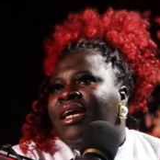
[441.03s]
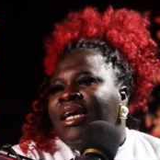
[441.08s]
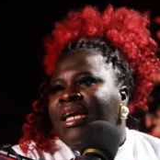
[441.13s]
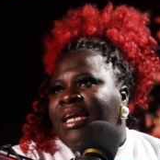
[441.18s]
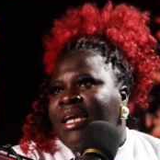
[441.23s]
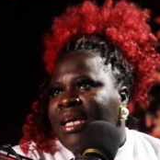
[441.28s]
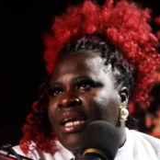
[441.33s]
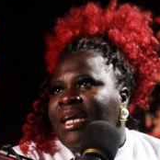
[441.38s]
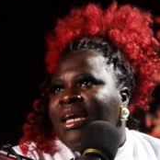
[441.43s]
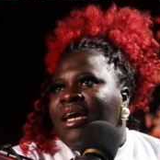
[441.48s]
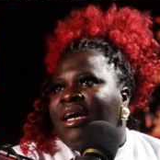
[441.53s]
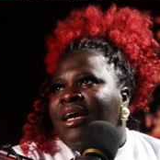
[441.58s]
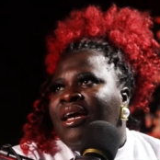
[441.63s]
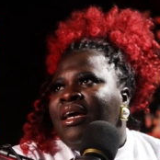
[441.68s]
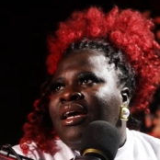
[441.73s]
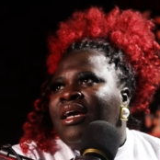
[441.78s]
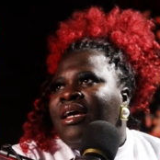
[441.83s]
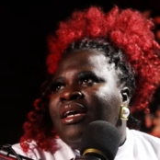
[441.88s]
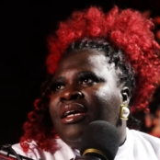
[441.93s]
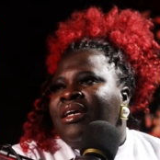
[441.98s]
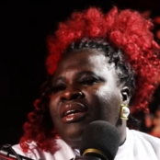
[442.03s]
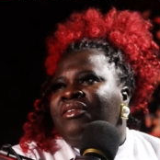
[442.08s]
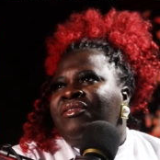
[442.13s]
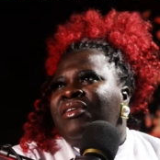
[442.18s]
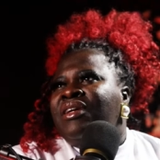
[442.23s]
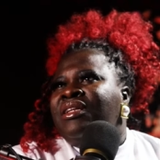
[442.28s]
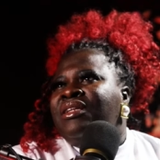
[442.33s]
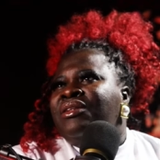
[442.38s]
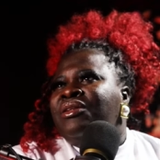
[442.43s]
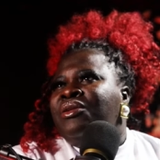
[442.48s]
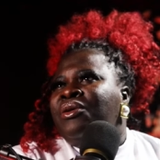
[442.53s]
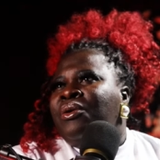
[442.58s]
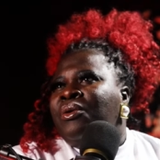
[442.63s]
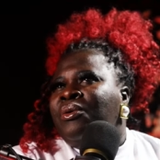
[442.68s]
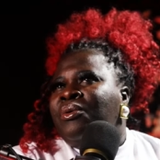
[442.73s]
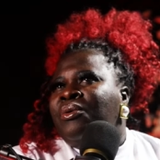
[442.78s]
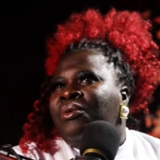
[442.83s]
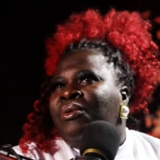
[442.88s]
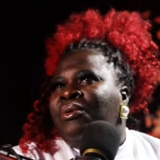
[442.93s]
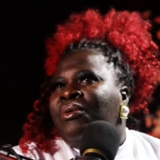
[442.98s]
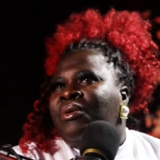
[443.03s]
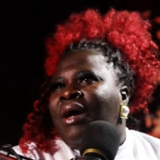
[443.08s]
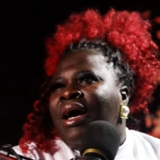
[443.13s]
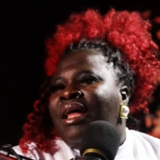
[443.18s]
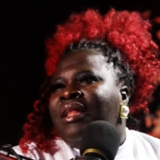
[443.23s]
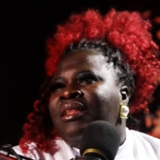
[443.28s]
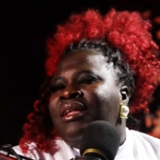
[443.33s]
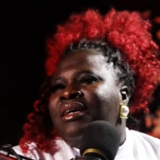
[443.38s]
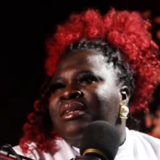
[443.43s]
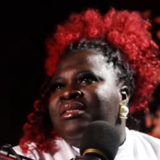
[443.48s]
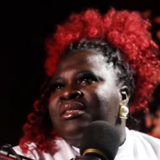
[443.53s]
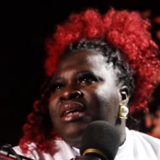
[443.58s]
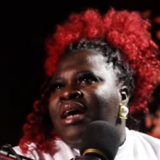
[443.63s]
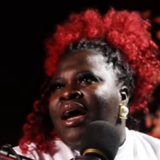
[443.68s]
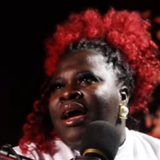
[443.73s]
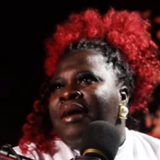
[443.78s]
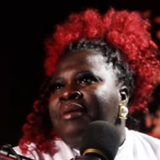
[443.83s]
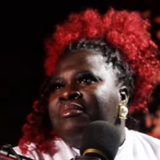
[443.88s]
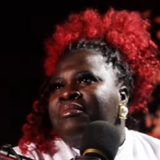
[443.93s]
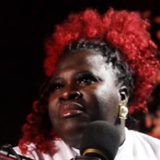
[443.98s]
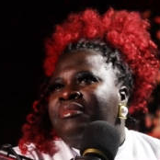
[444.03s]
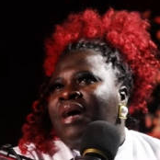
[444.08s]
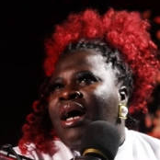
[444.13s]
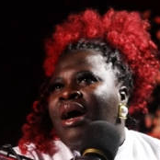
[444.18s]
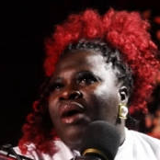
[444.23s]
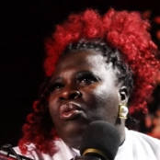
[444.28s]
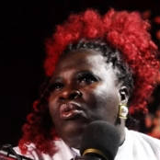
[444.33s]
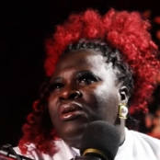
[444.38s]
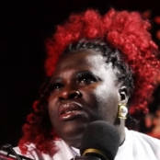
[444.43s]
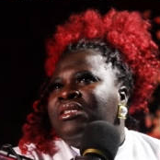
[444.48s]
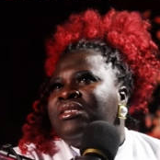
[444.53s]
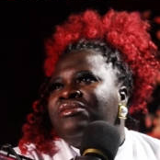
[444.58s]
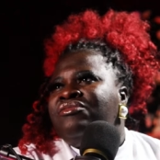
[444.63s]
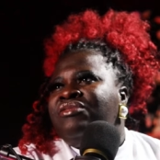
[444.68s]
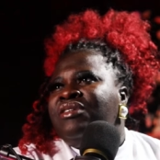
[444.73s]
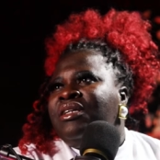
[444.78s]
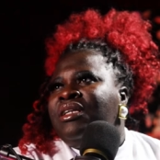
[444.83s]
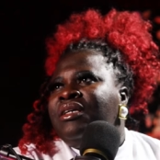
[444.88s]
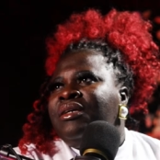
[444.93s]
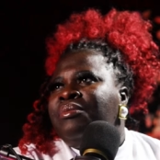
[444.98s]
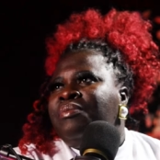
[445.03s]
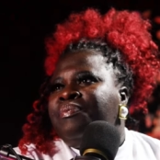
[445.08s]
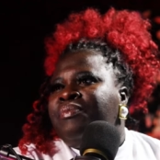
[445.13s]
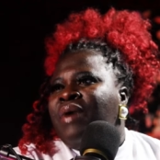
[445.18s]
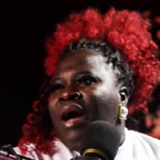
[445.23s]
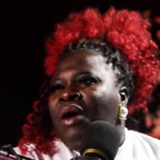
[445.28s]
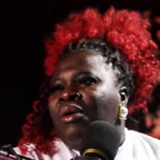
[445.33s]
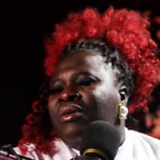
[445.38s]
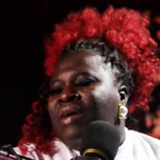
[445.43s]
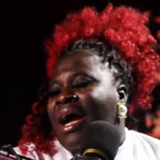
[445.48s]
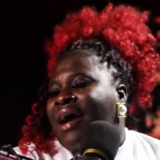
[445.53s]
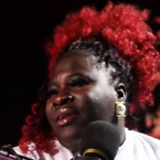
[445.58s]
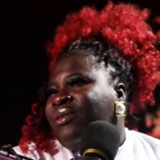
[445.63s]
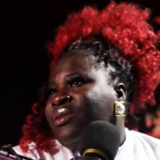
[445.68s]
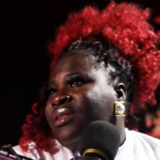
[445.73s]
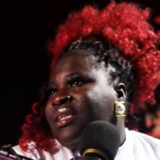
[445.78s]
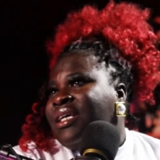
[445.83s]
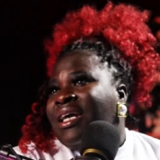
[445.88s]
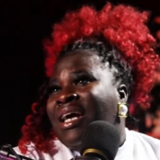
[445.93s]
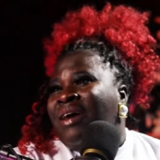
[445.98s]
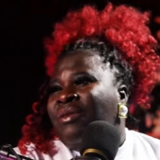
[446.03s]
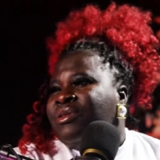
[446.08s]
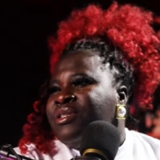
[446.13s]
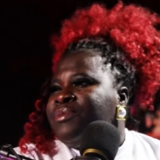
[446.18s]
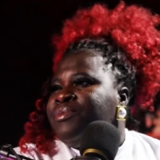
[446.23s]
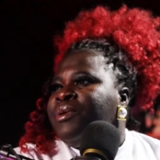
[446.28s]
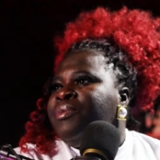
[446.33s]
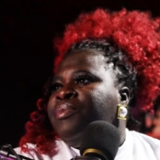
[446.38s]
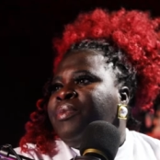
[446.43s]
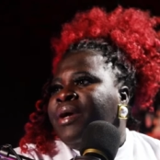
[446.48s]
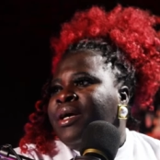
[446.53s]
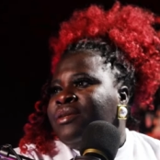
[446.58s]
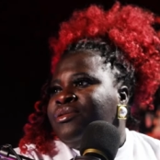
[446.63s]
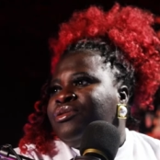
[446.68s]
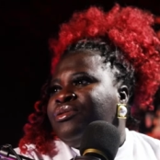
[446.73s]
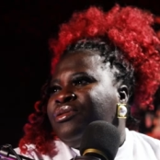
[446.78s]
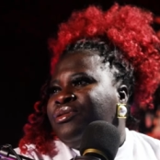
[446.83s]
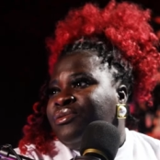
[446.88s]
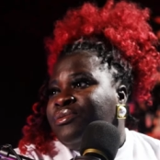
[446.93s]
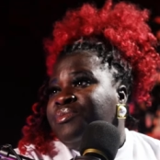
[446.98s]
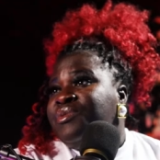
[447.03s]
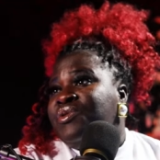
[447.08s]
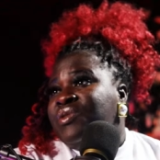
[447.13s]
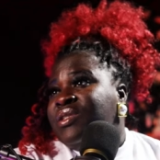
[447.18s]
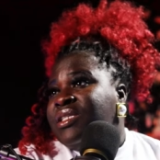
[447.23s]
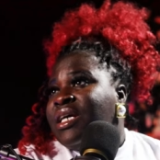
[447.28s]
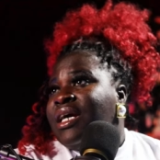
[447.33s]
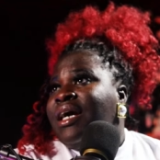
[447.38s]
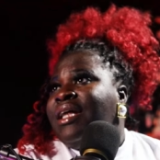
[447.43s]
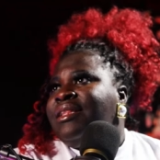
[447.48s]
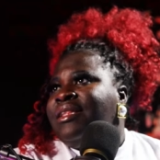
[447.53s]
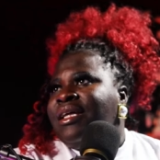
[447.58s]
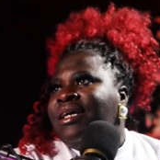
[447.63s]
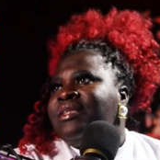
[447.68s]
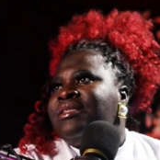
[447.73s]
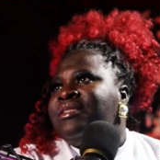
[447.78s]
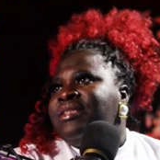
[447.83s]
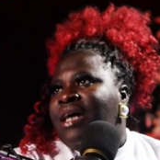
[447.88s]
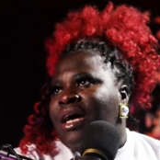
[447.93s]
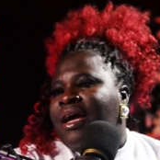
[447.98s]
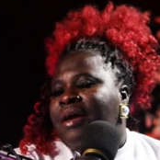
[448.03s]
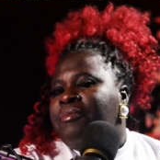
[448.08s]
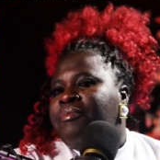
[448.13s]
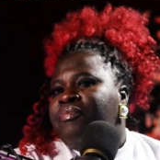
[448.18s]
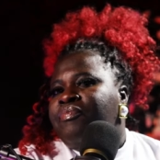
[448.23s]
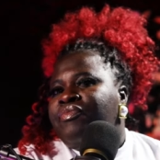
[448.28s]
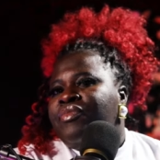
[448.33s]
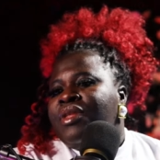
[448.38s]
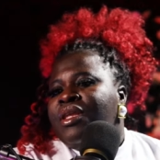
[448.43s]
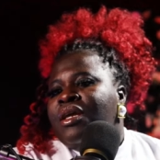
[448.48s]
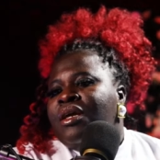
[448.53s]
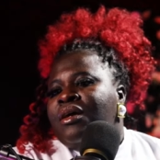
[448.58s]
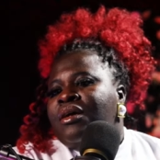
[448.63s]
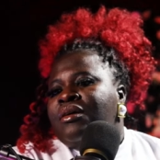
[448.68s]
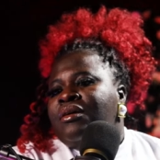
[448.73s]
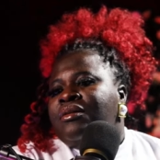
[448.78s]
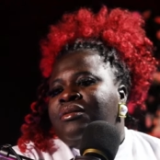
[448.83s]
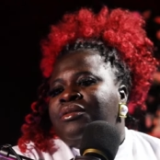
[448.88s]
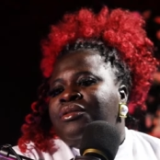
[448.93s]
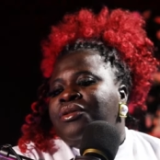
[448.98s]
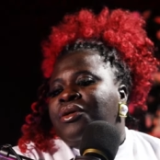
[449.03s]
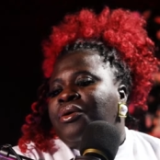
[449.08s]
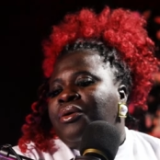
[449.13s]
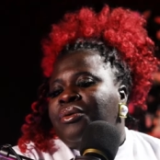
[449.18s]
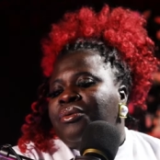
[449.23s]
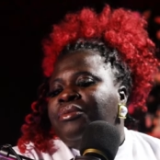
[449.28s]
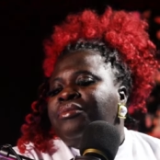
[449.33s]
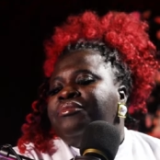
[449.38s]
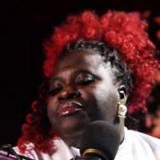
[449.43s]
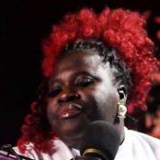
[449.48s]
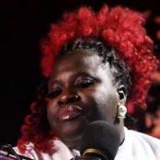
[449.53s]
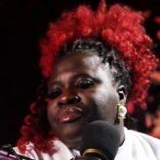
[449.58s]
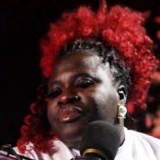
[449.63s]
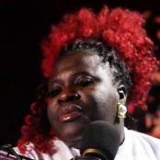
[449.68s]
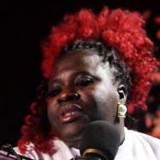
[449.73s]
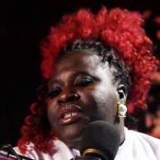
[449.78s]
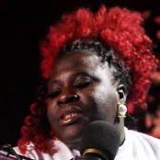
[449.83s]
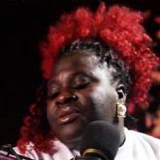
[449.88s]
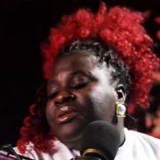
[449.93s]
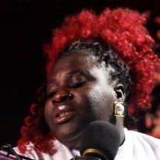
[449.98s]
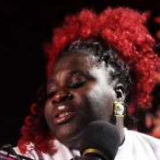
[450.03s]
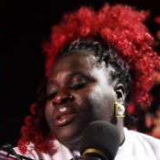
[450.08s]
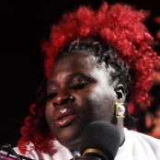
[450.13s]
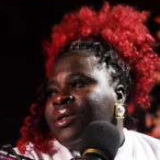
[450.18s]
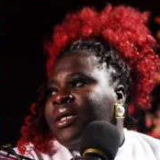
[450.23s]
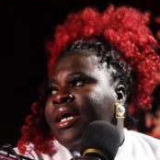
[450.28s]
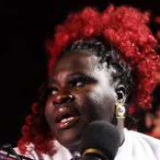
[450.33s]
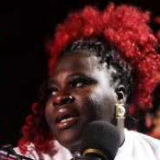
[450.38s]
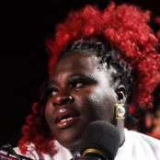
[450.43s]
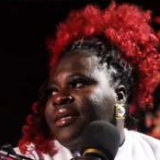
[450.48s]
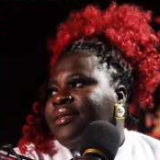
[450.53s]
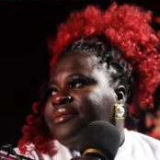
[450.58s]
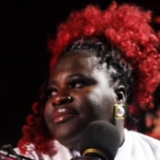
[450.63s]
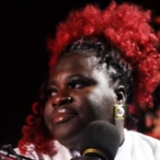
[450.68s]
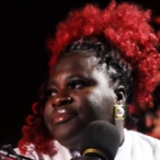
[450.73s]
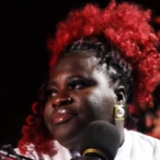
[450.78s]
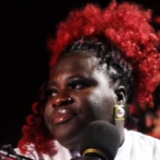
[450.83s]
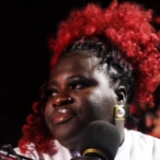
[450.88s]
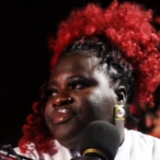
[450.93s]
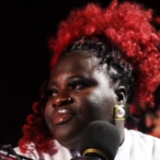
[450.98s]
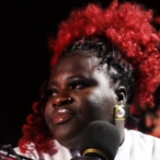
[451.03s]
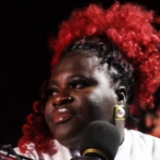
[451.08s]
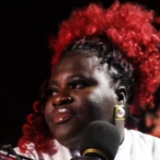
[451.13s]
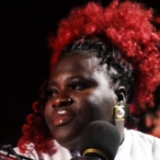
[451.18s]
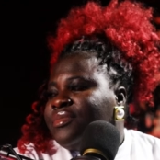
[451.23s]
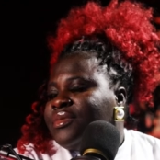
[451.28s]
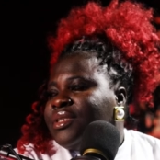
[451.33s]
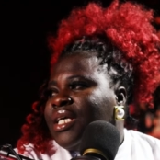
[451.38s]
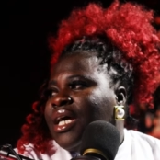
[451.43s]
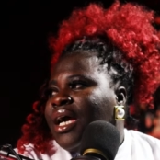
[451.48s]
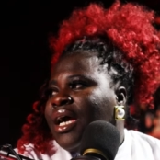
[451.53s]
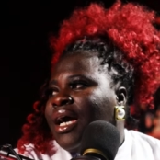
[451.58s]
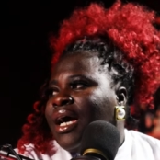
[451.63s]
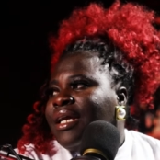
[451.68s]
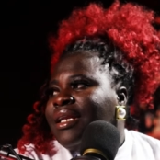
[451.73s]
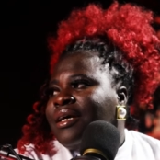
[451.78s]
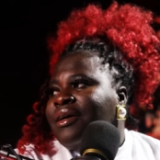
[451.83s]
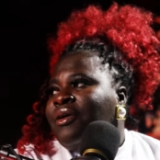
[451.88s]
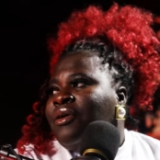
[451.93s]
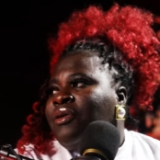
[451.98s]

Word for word: here, even though at that time I wasn't really I, I don't think I was prepared to do music at that time. So it was okay. Mm. I had a